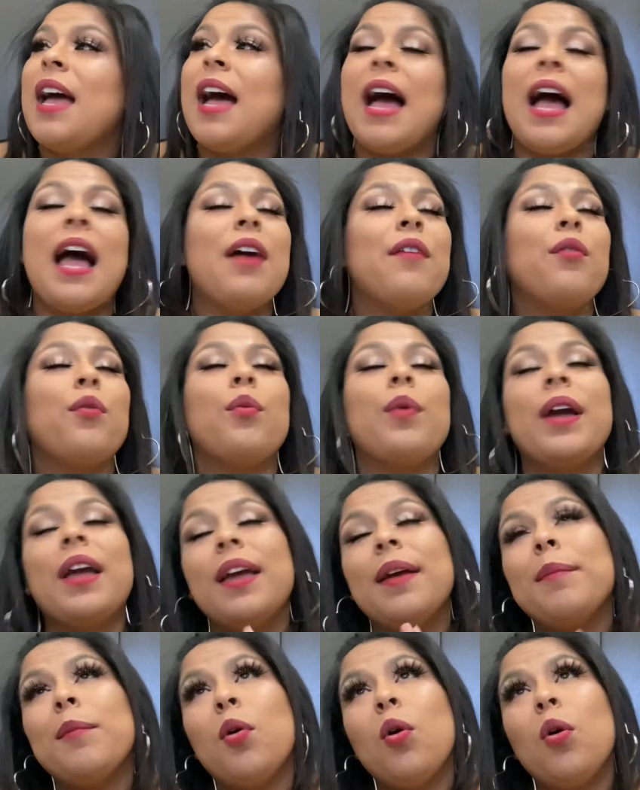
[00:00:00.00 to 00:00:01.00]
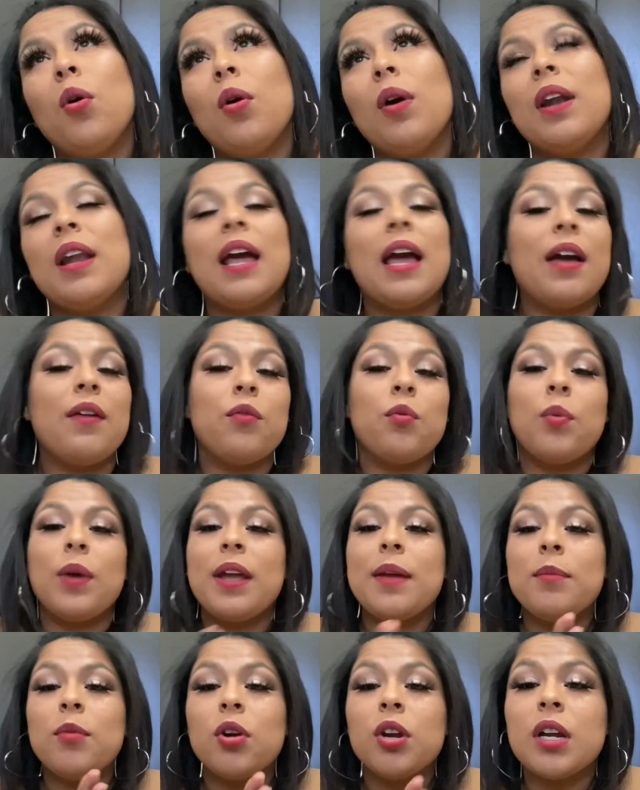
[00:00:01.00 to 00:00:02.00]
I have way more, and I have
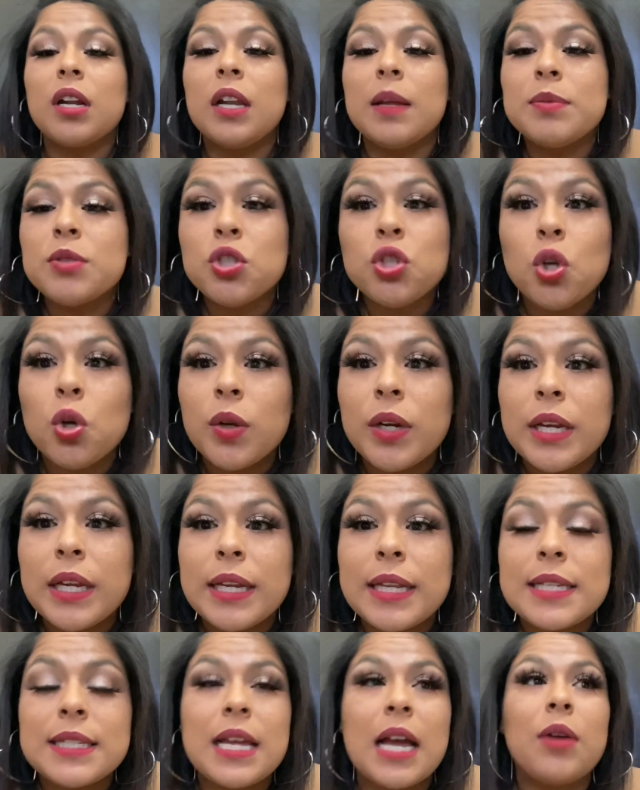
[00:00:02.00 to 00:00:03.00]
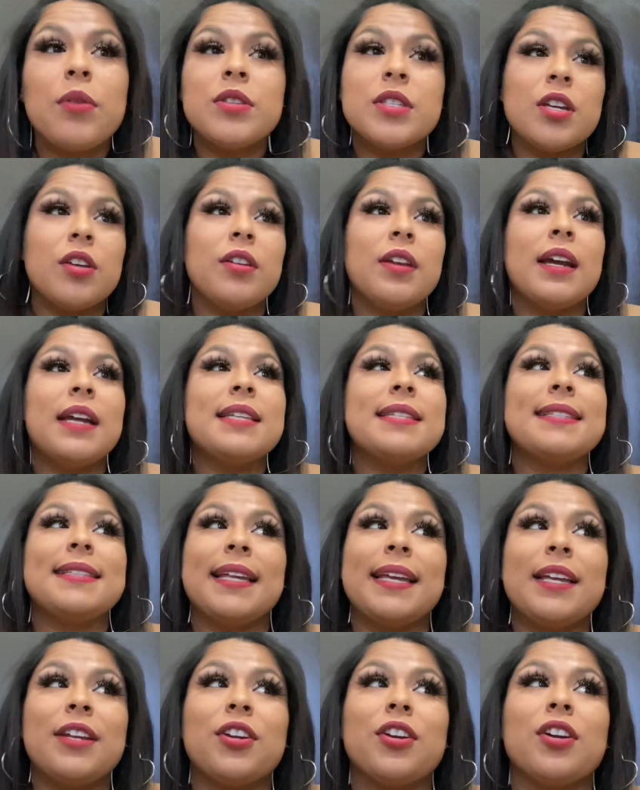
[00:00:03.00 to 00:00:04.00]
way more club stories. I will tell you guys
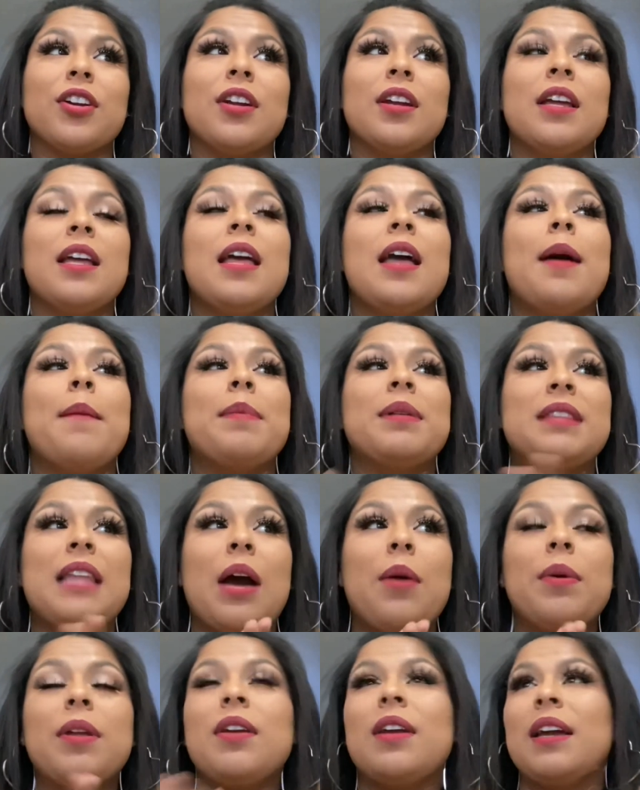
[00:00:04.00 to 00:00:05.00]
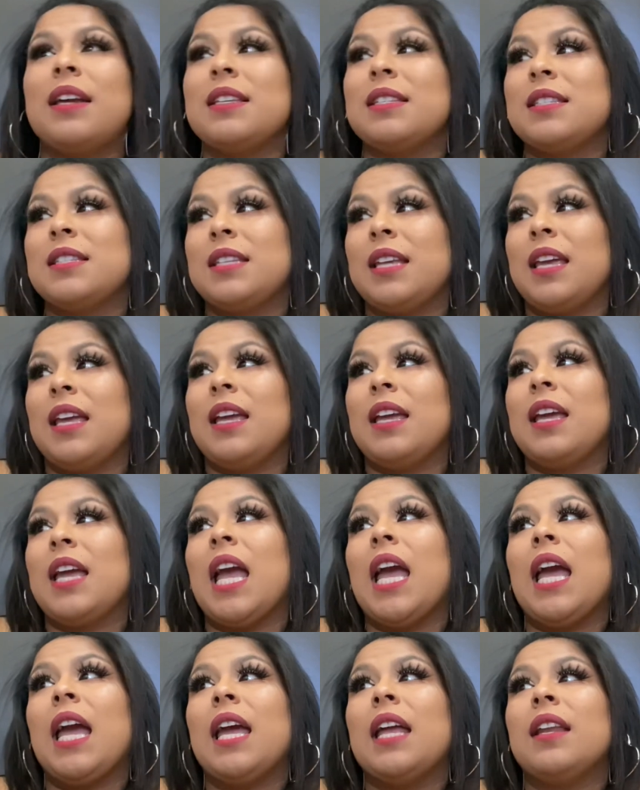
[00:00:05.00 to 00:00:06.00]
later, but that way you guys see.
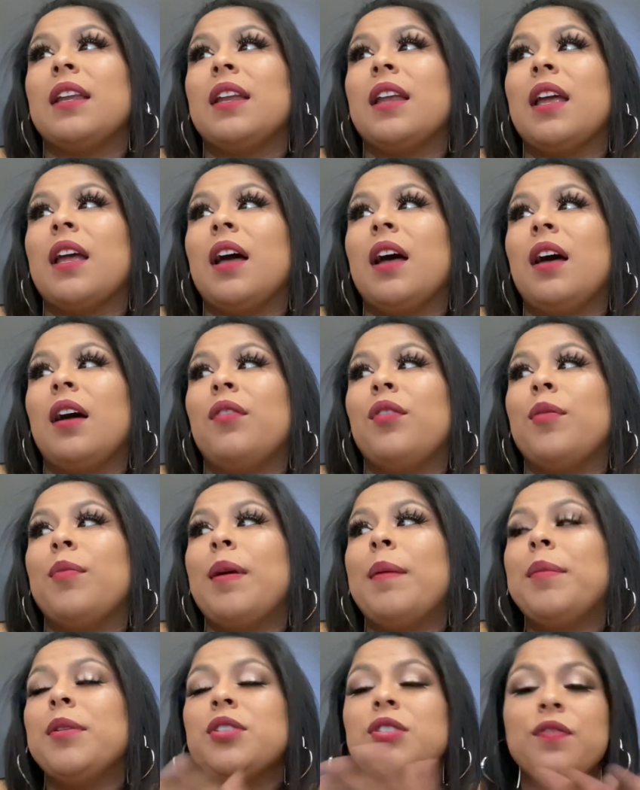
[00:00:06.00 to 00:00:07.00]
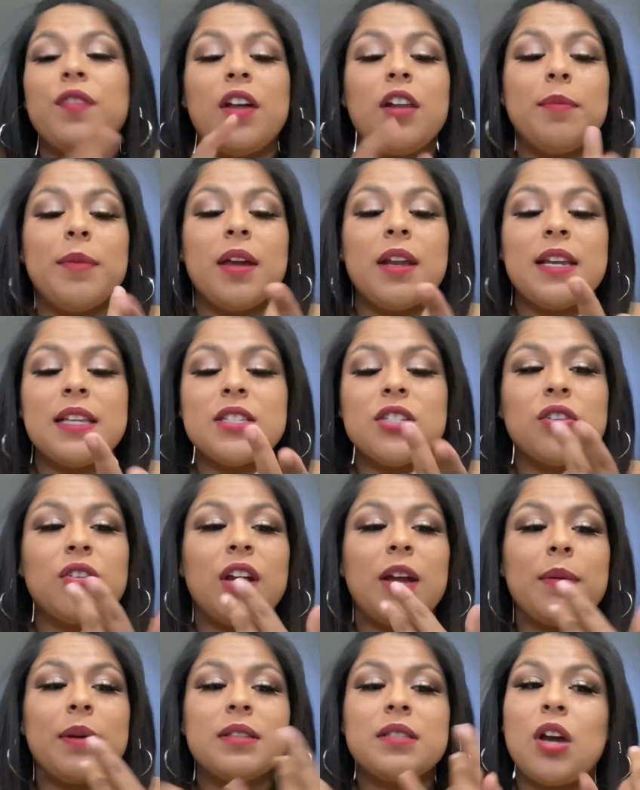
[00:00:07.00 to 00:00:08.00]
And remember to follow me on
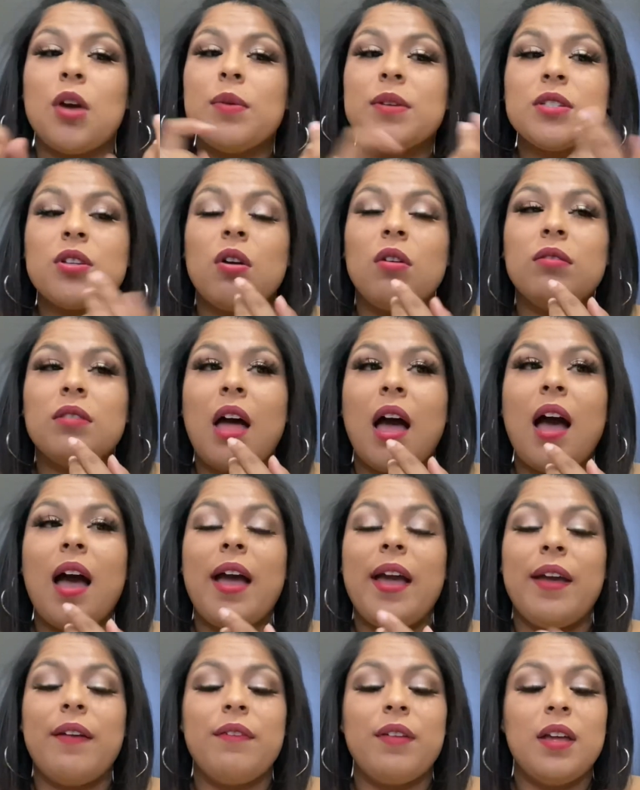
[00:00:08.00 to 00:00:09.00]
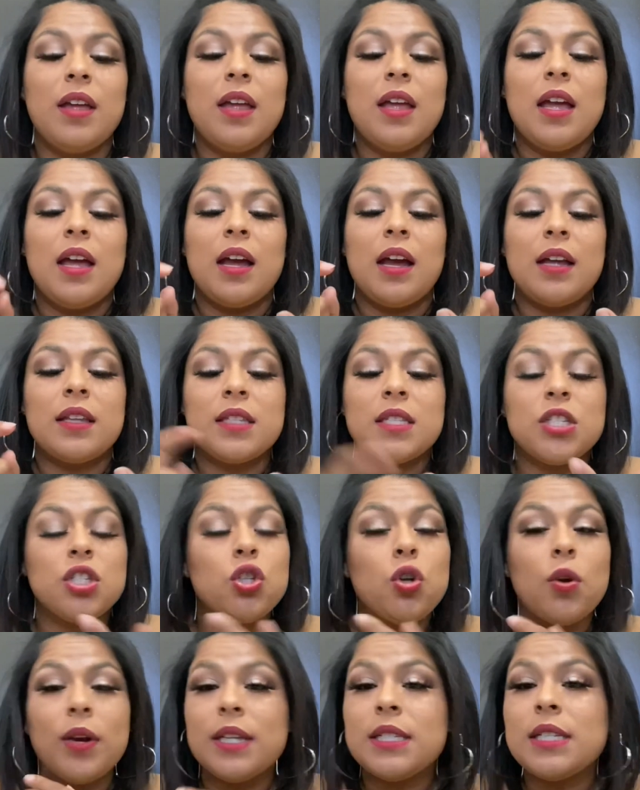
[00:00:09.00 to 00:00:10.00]
Instagram, because I always go live,
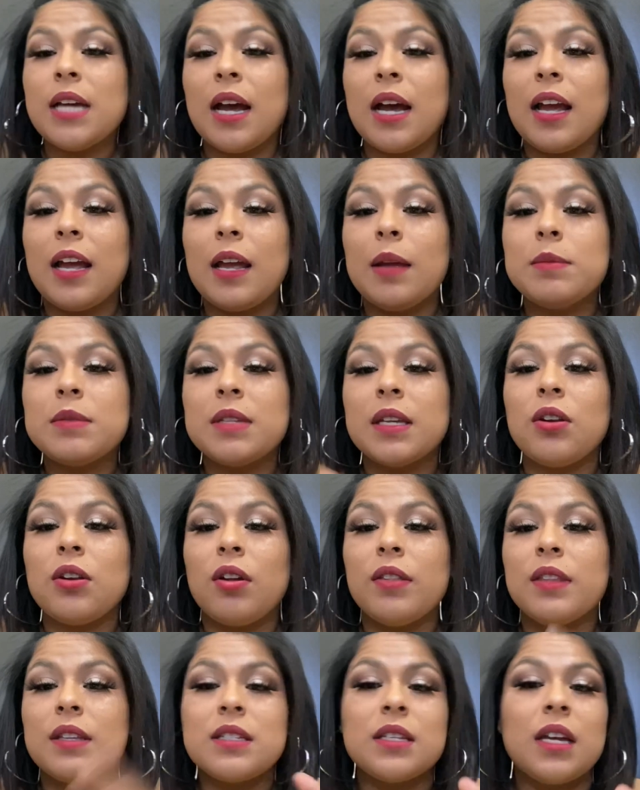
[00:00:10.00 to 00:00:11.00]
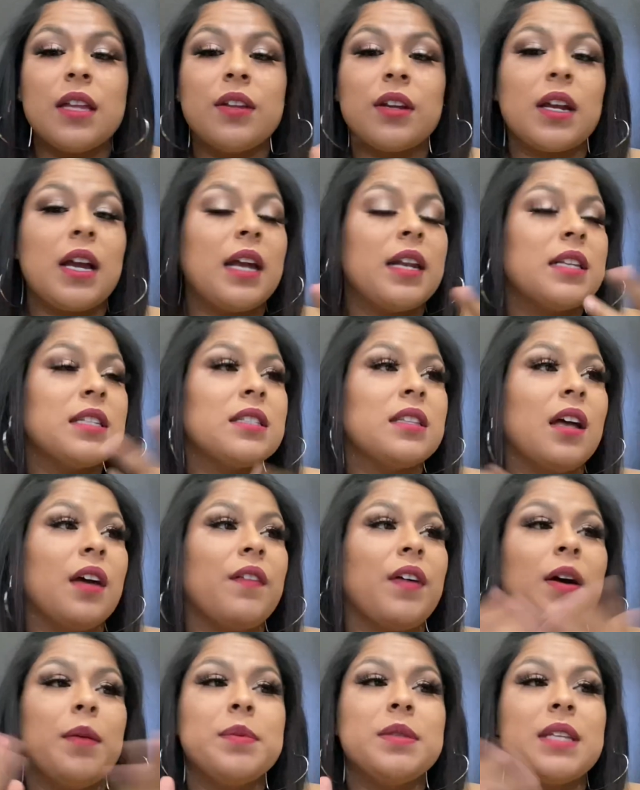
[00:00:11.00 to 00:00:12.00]
story times and all this other kind of
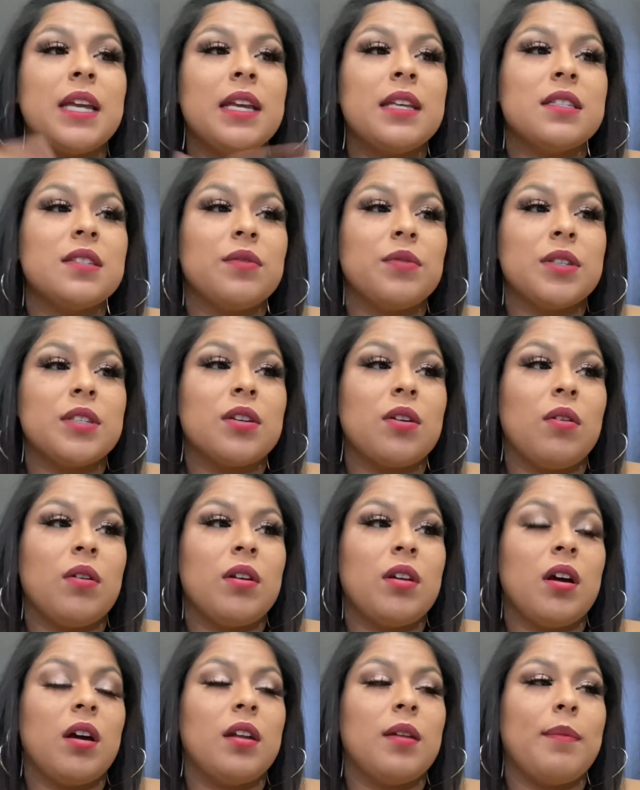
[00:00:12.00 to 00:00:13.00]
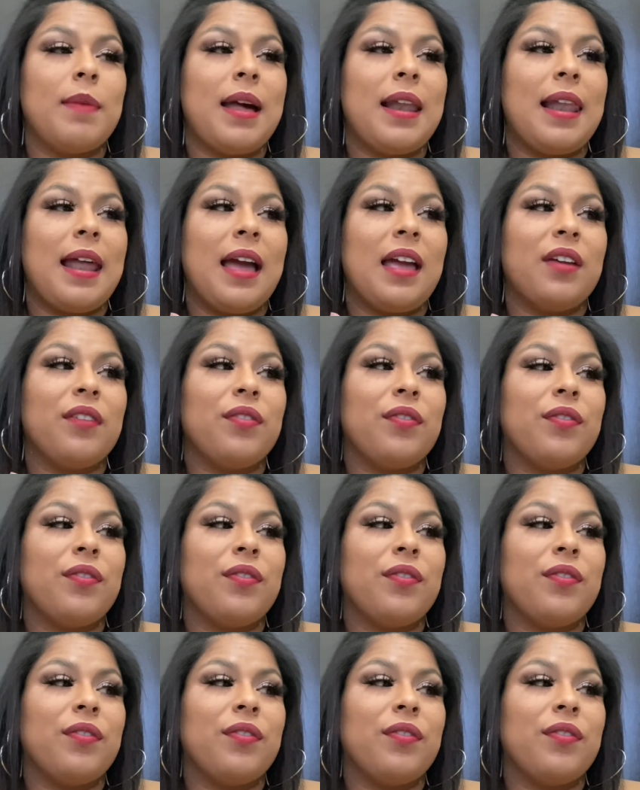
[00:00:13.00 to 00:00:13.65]
stuff, updates of what's going on in my life.